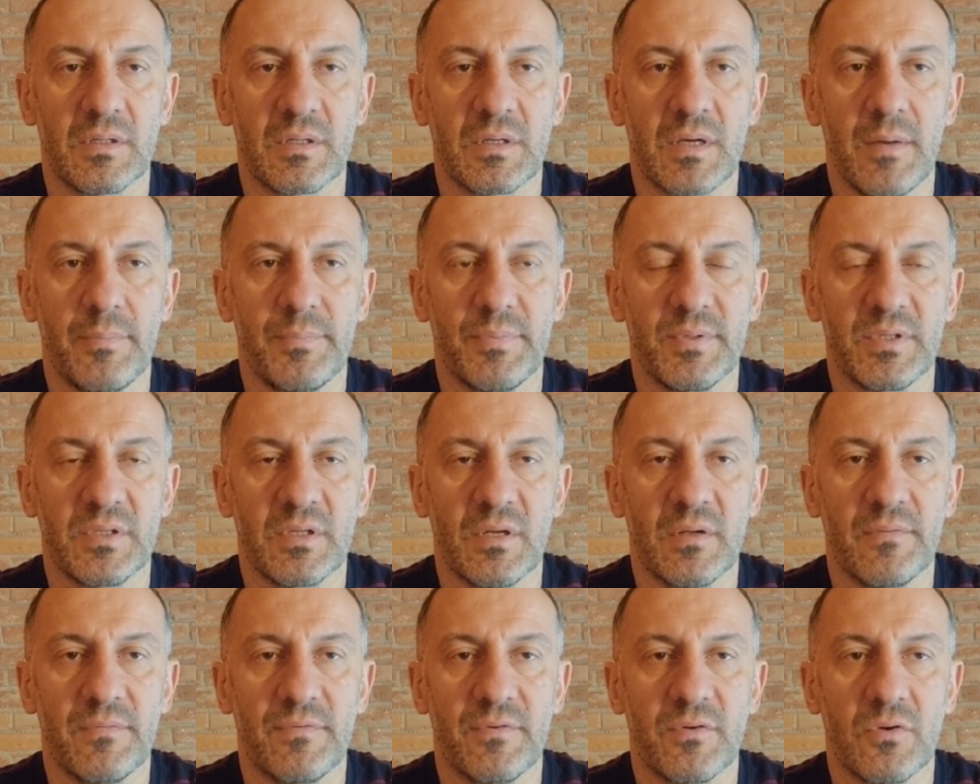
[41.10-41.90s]

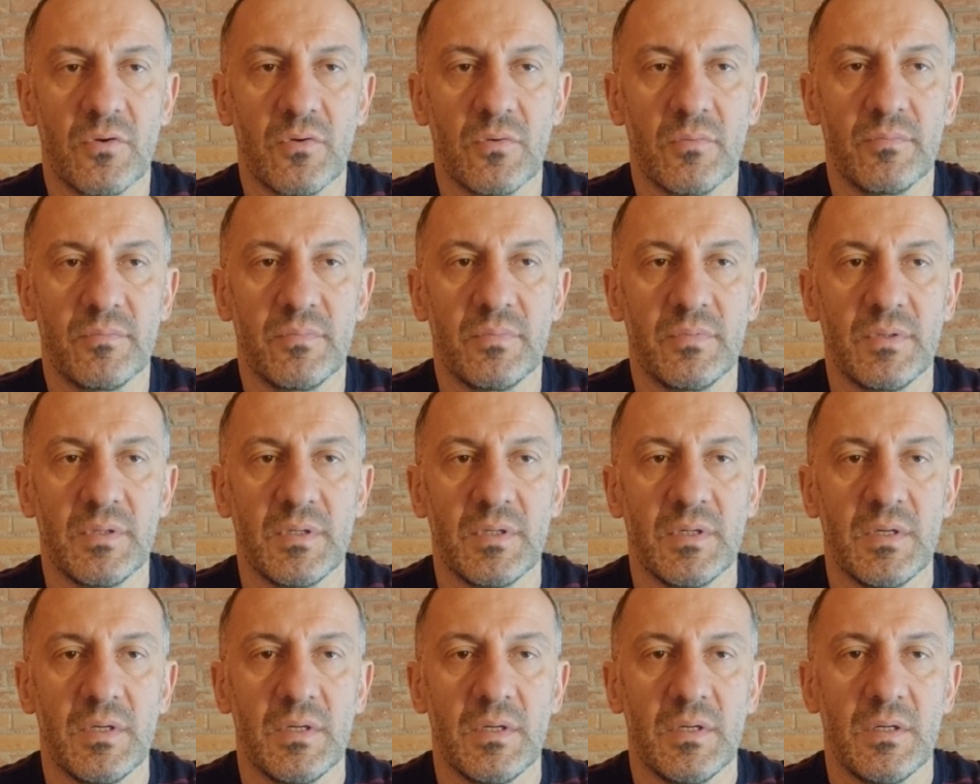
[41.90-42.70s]
capital from
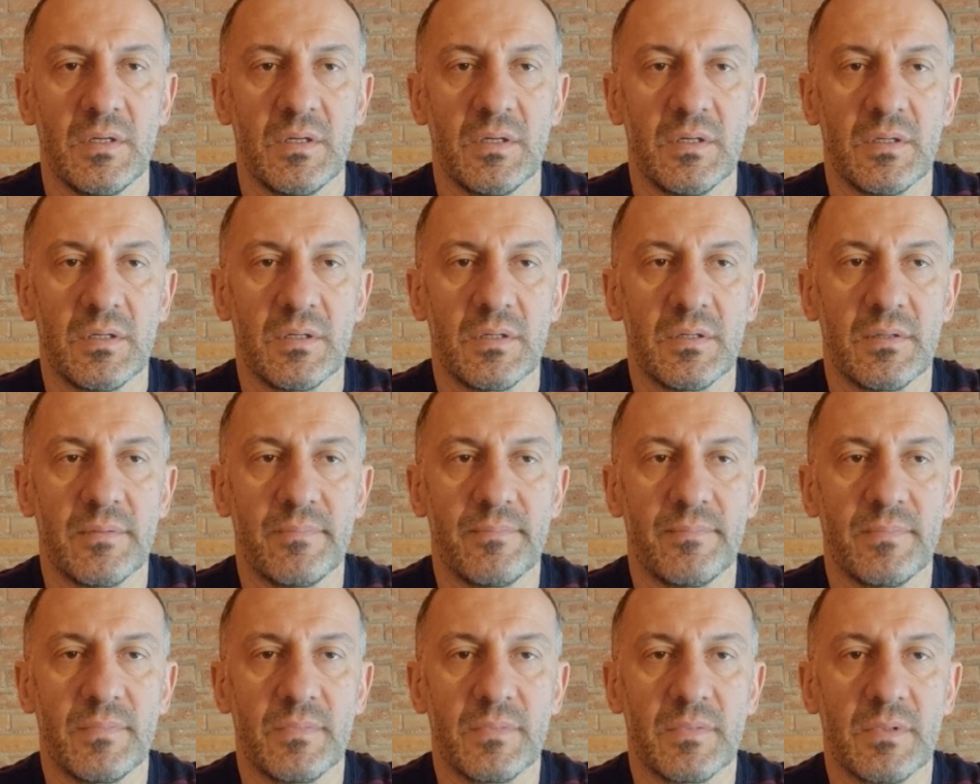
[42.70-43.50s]
um,
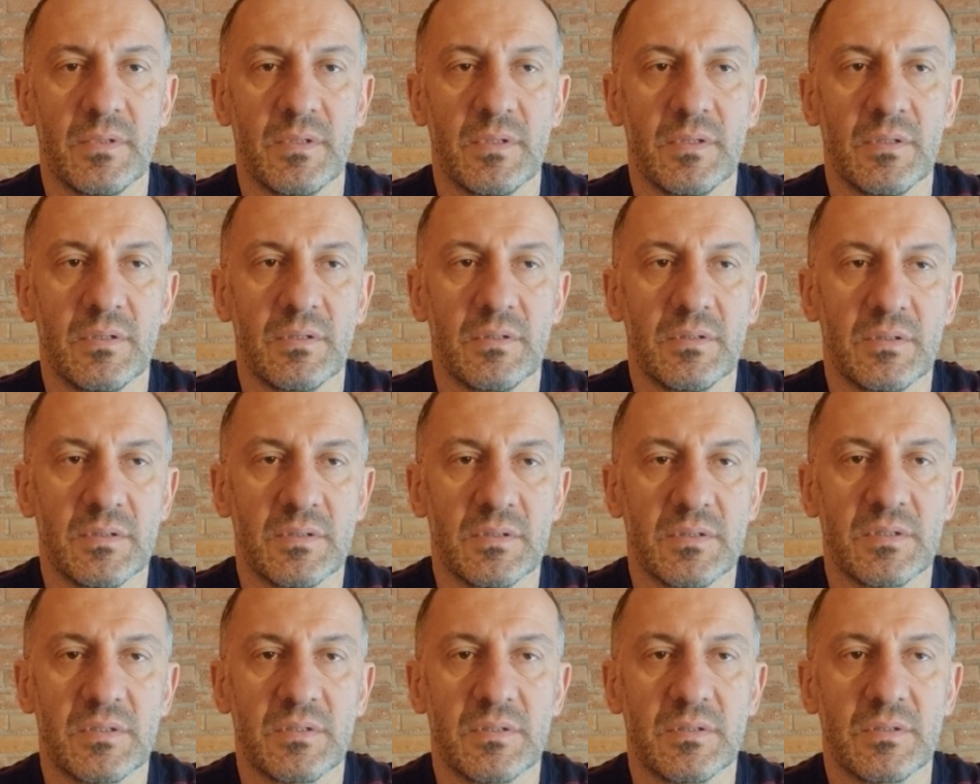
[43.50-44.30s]

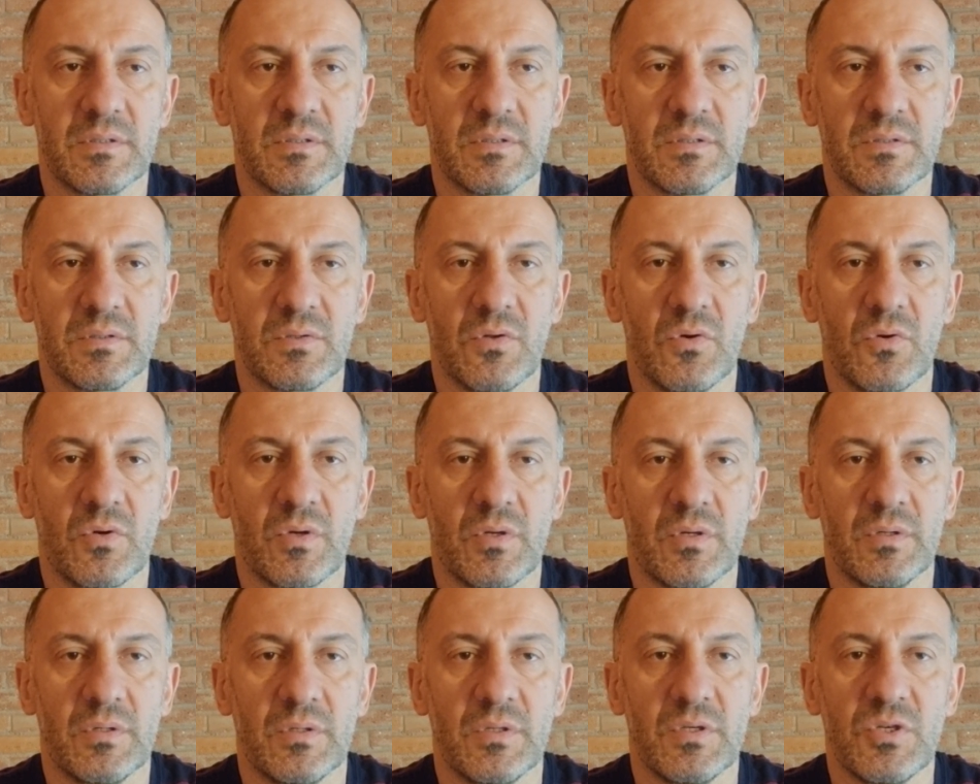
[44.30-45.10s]
this
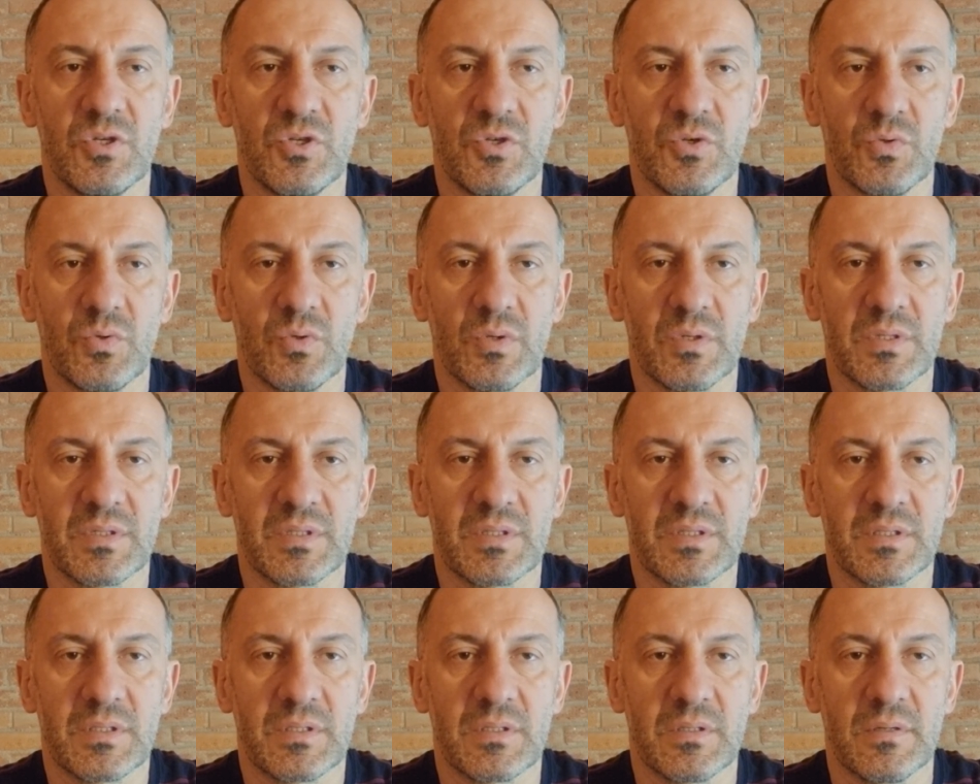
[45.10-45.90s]
stock
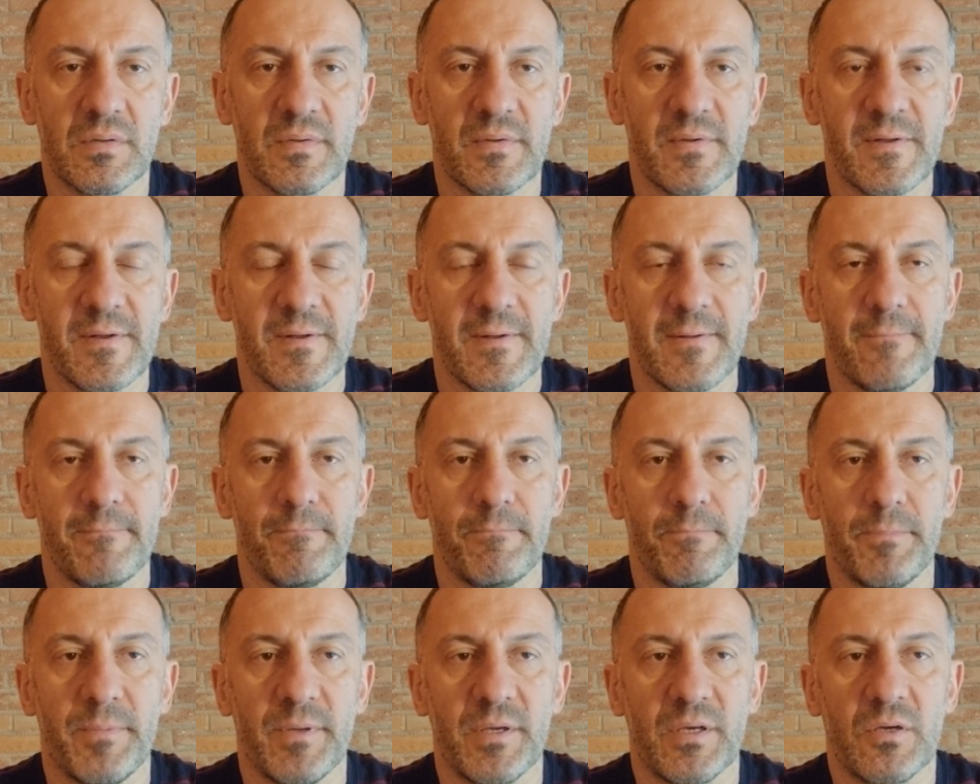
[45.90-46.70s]
issuance,
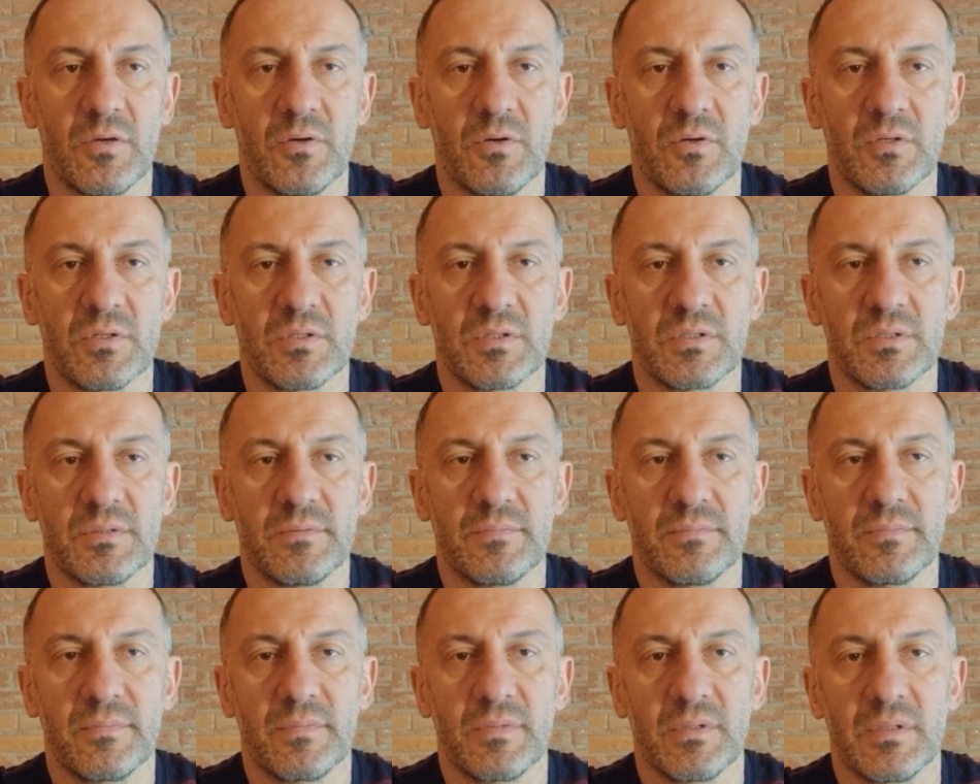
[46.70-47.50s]
because
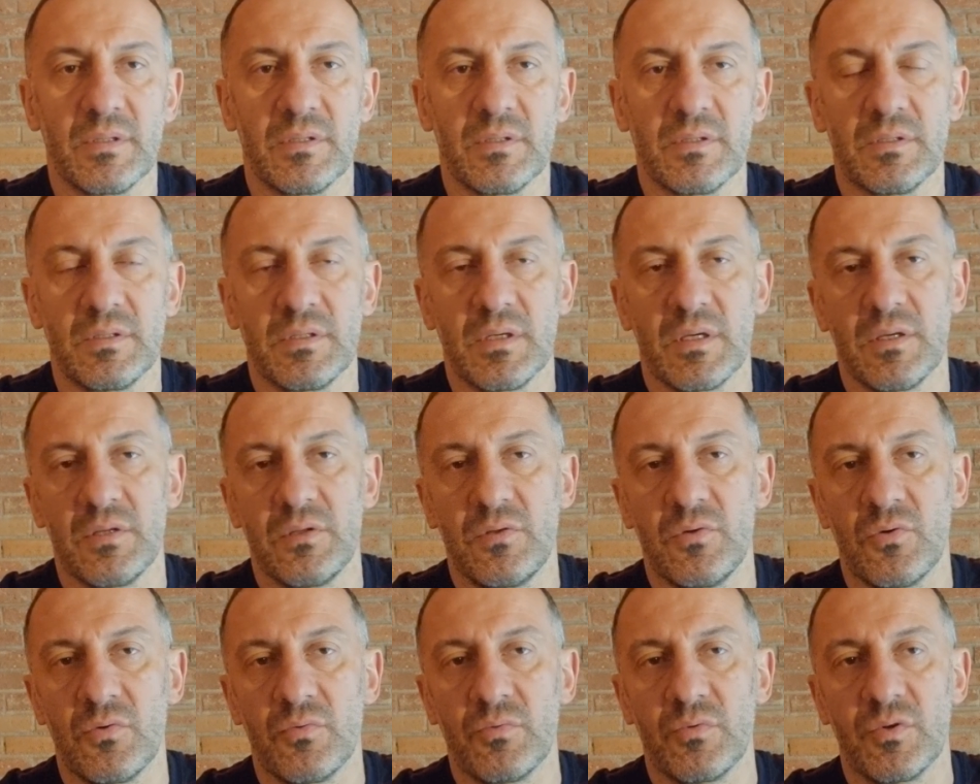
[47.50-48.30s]
they
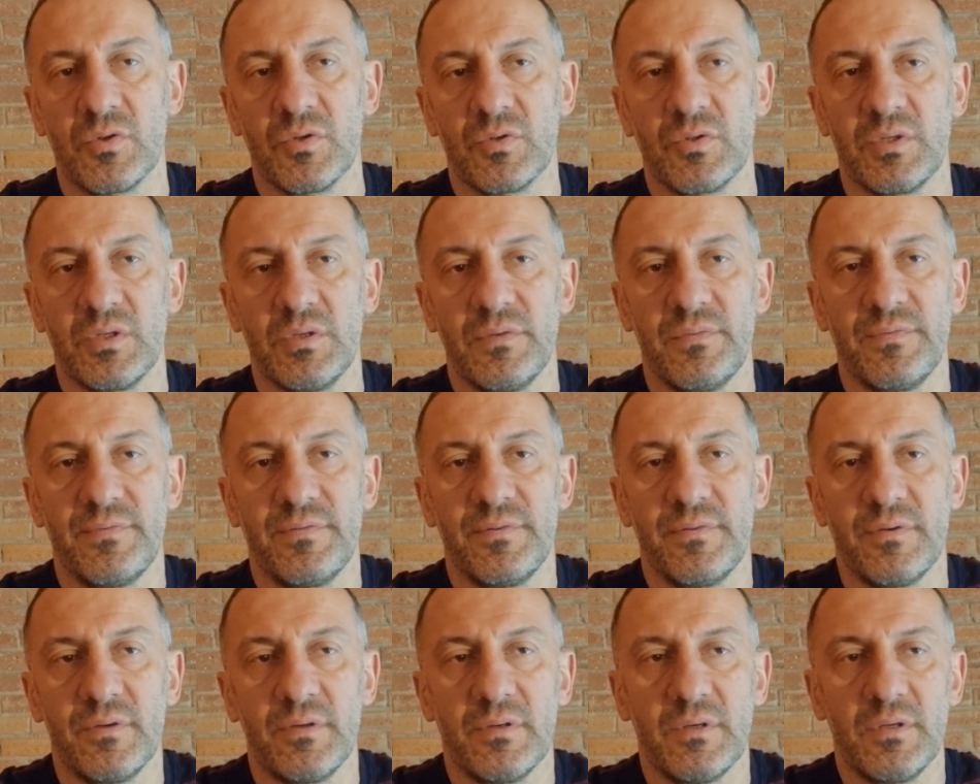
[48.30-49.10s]
don't know
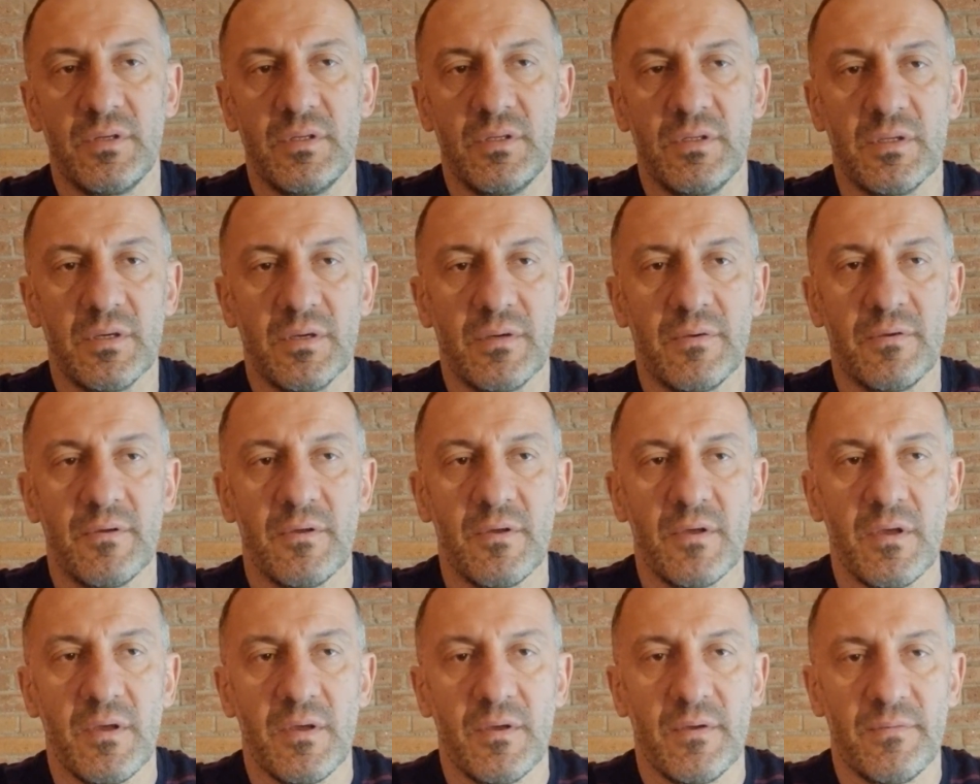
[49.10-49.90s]
if in the
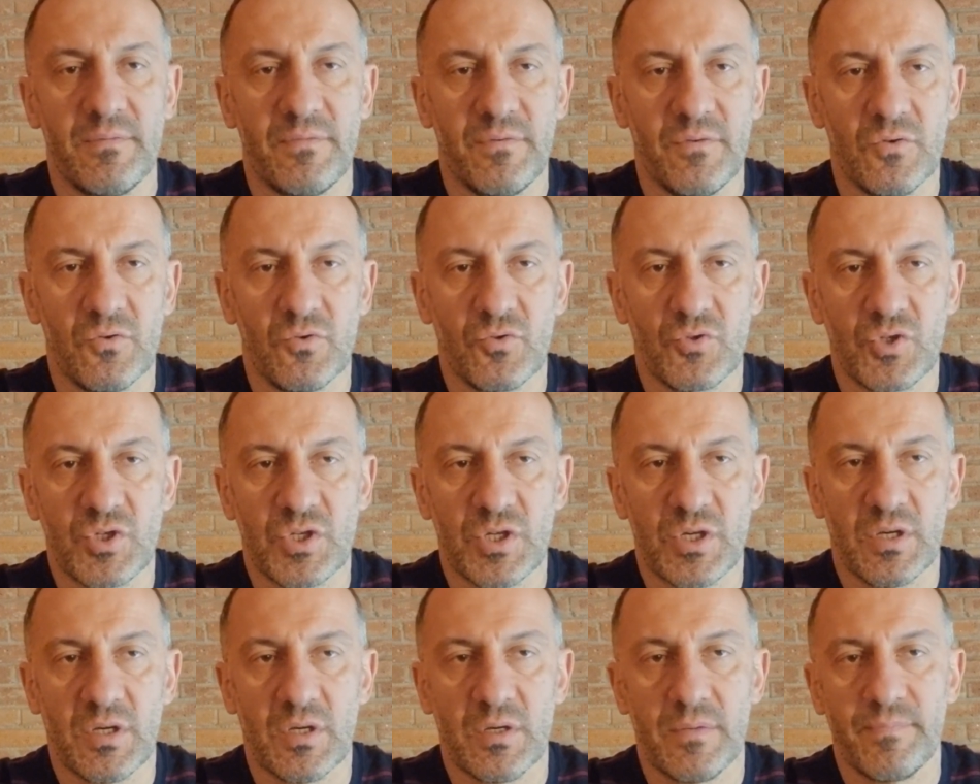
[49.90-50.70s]

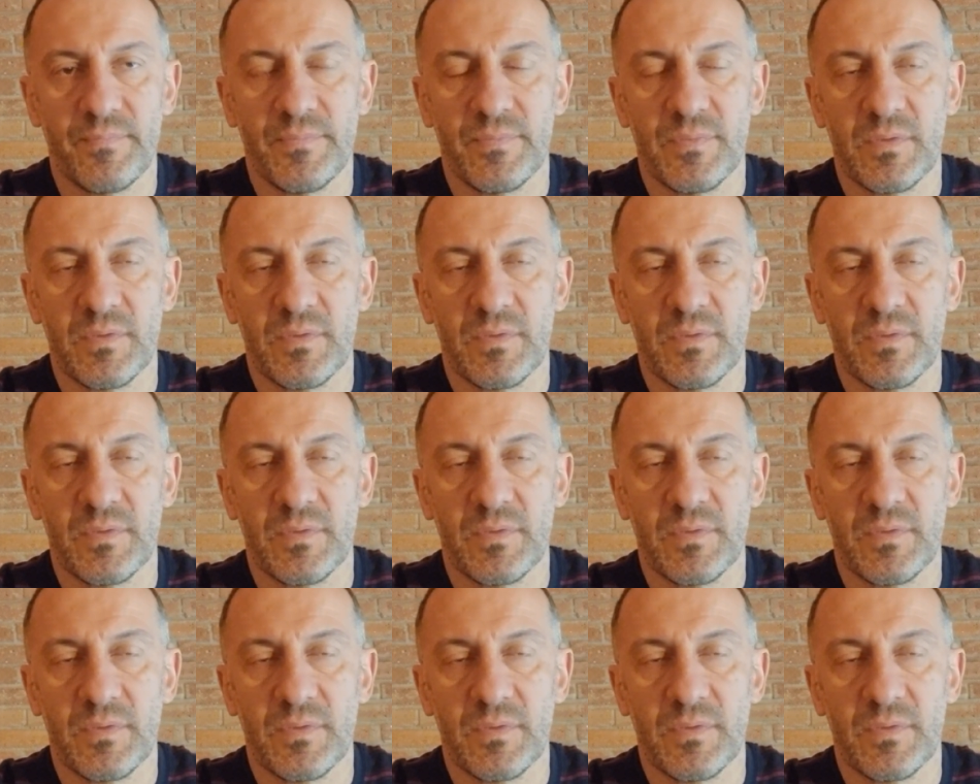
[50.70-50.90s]
future